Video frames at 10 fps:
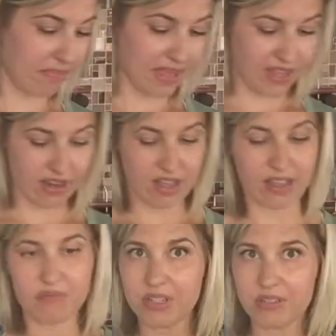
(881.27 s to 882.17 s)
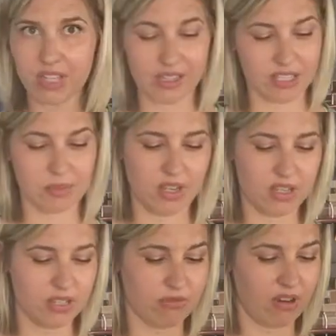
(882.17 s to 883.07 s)
but all I'm doing is putting
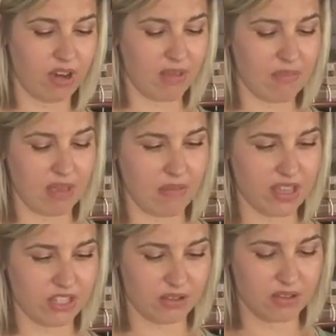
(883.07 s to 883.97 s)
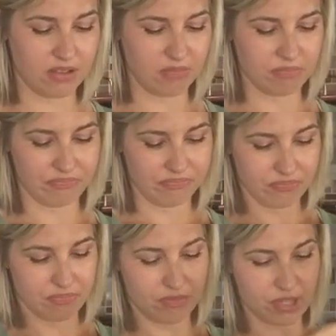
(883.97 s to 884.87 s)
this right on my magic
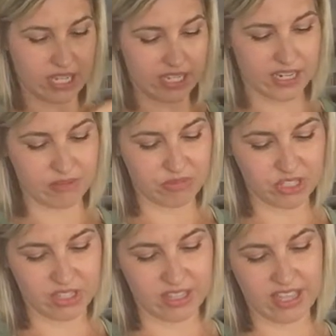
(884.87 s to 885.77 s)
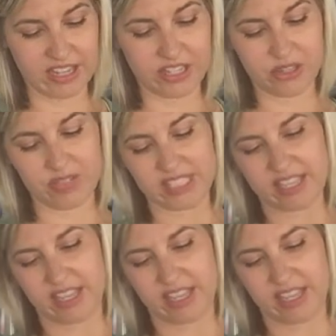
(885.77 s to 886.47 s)
bullet, and I'm just gonna let it do.